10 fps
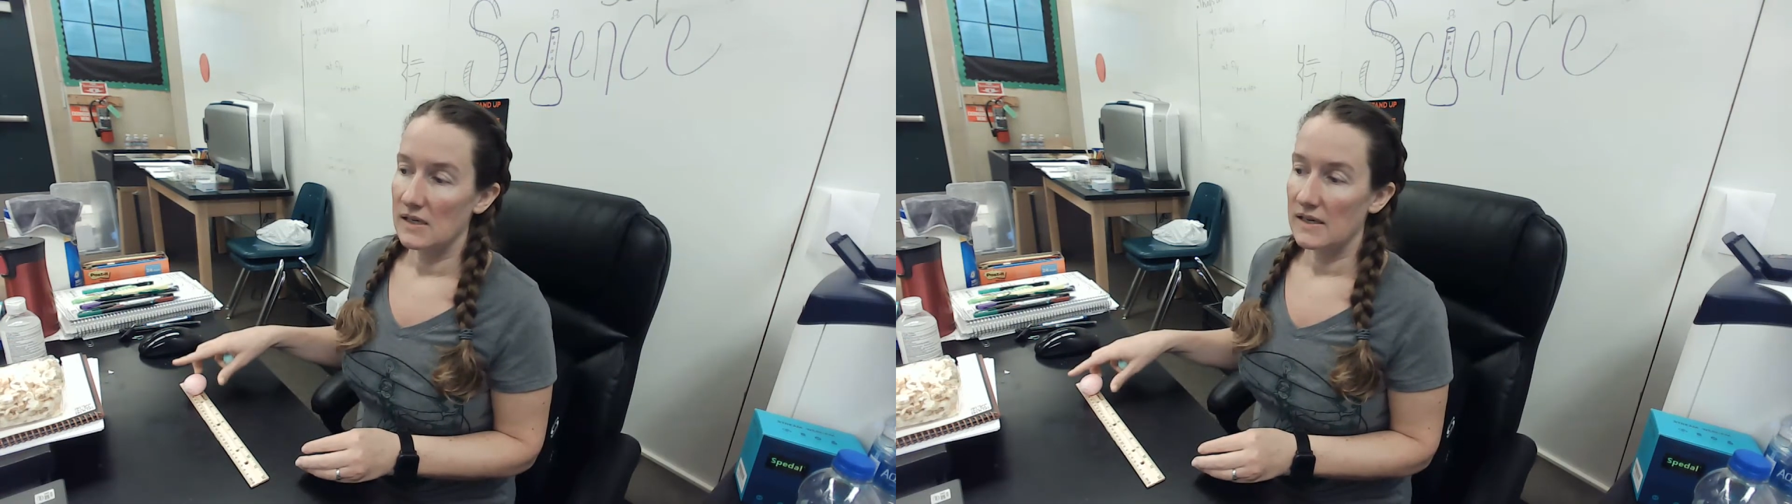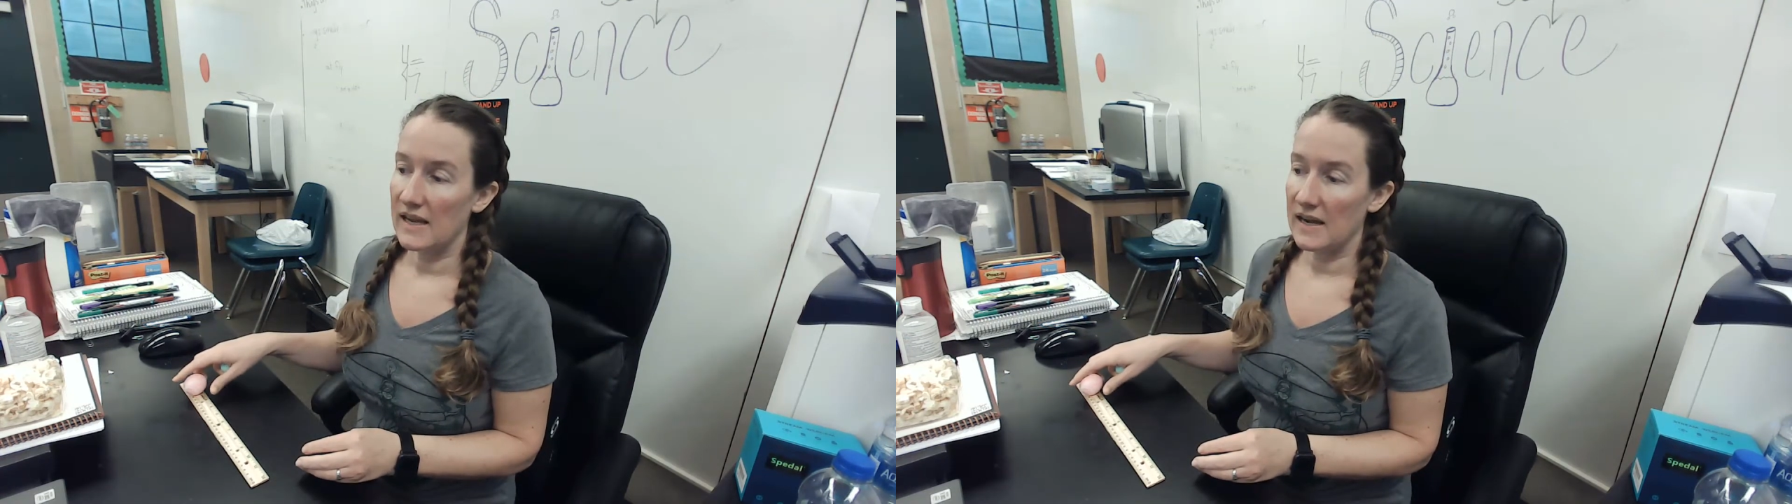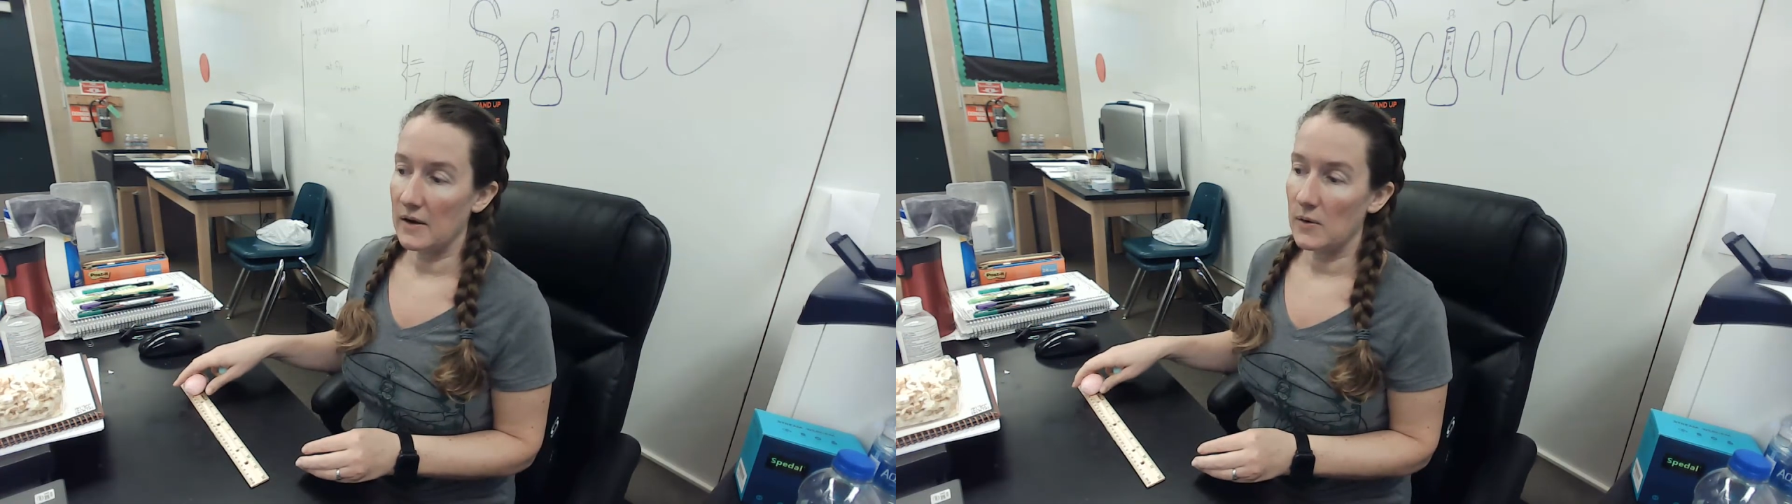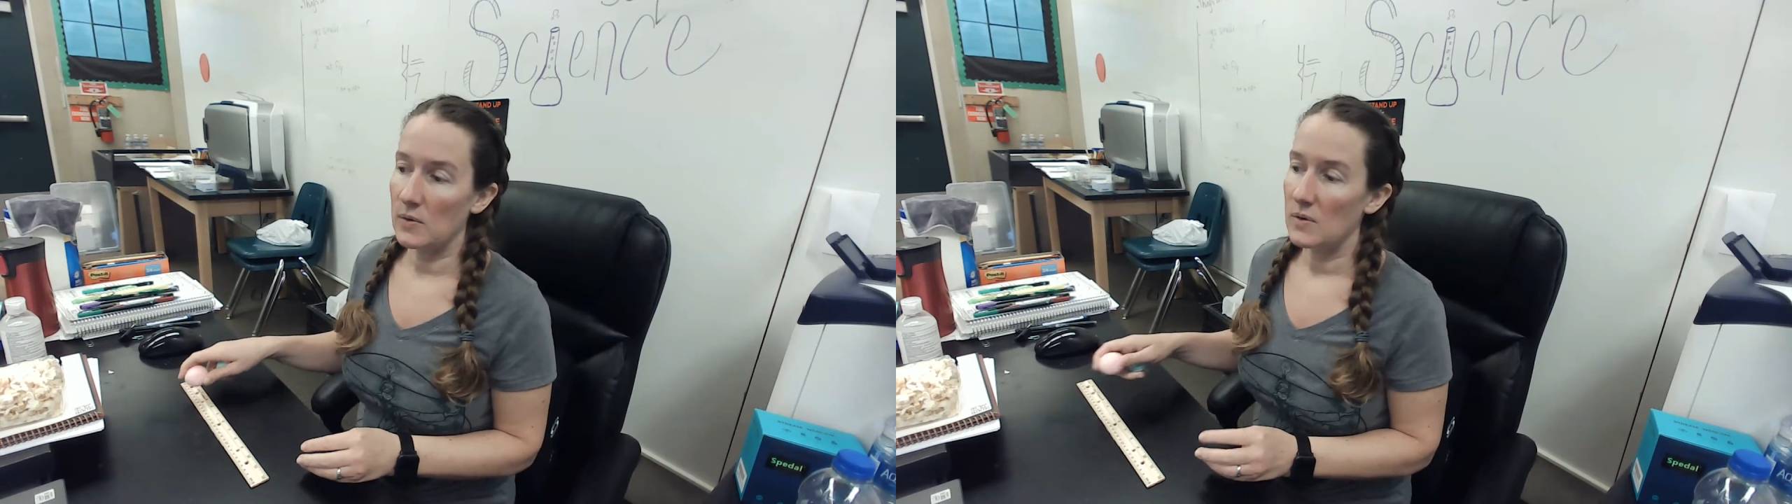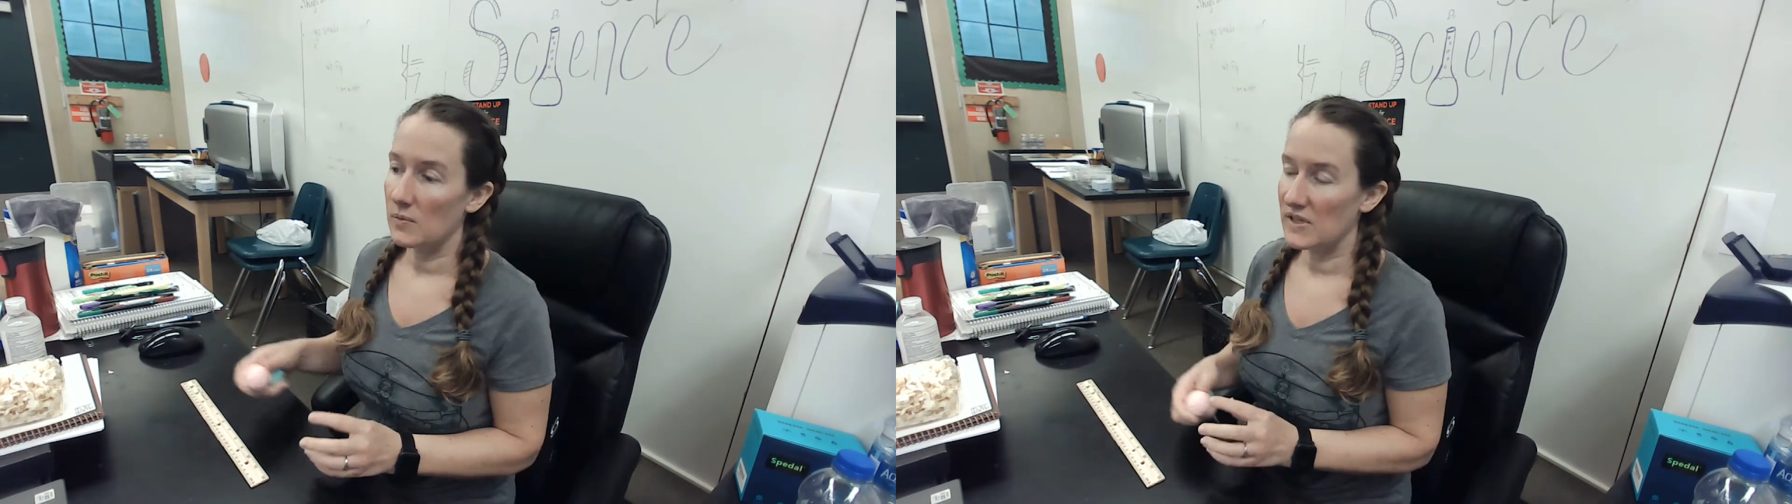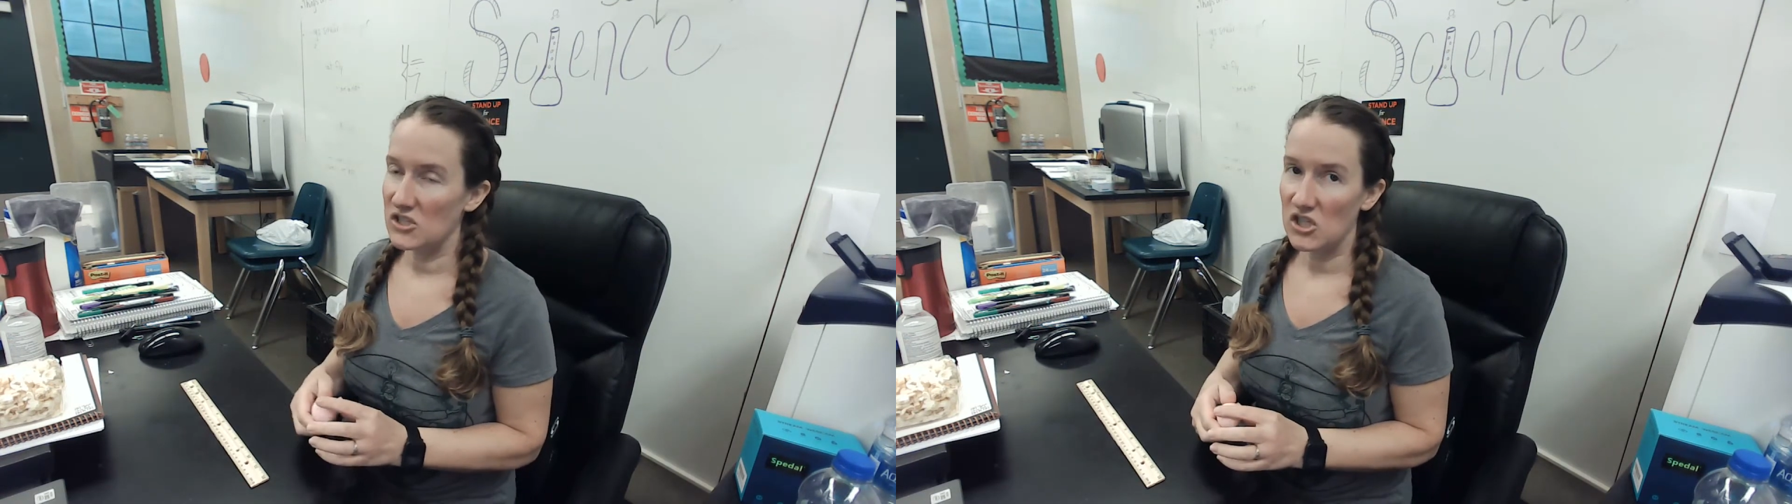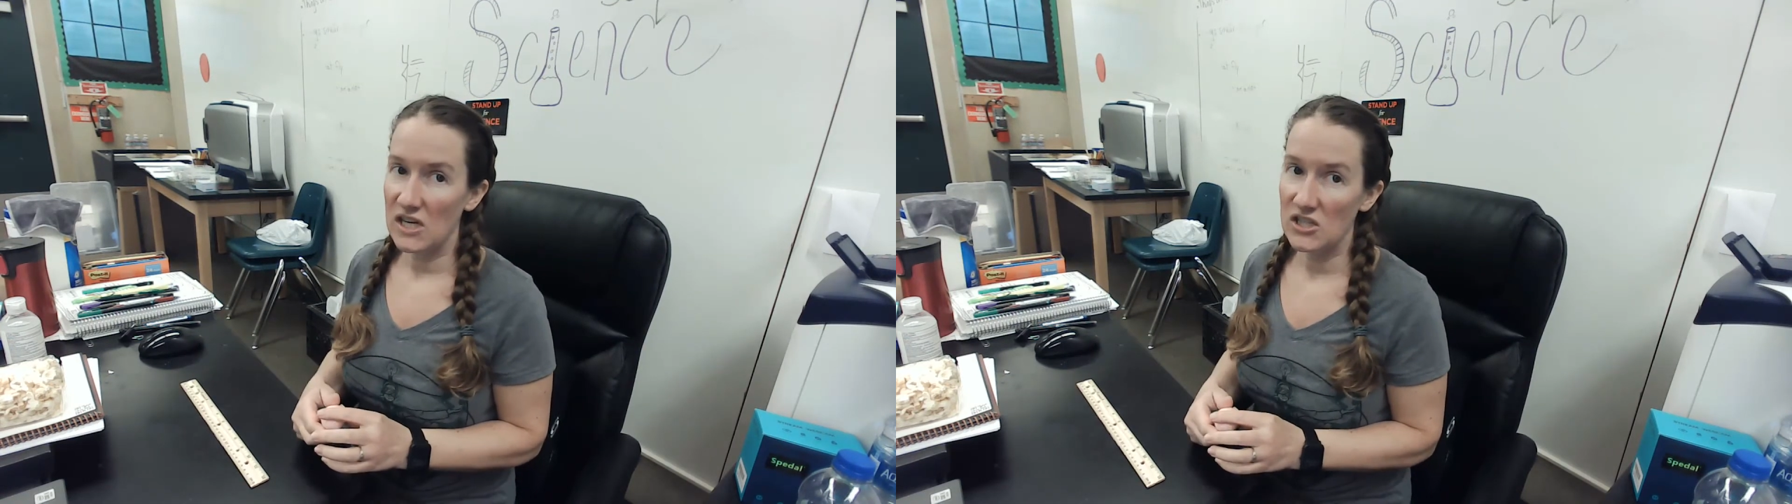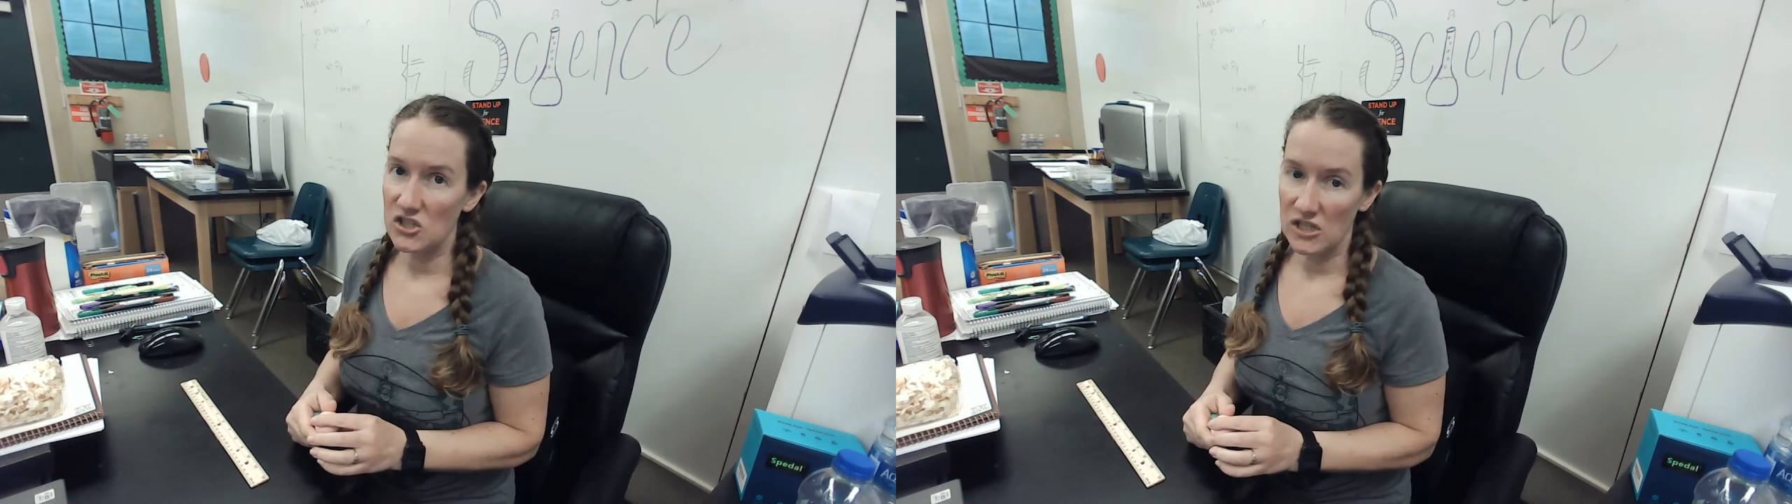Now we change